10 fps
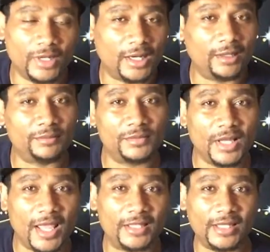um,
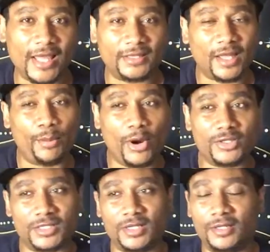and let that
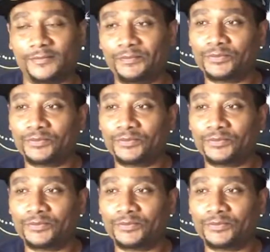person,